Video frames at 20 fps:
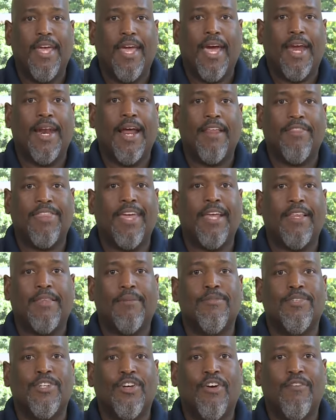And I thank
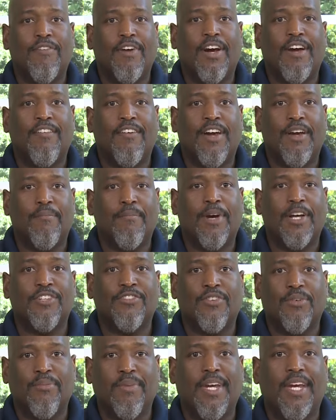them so very, very
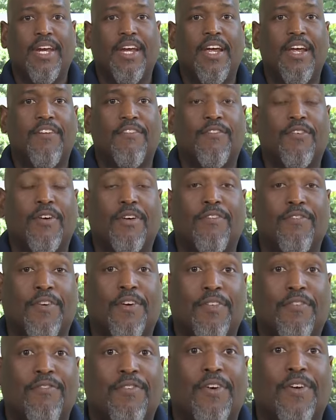much for me, for,
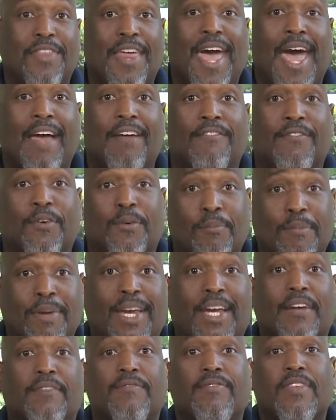for, for that, for
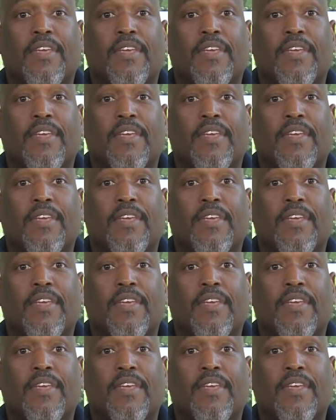me.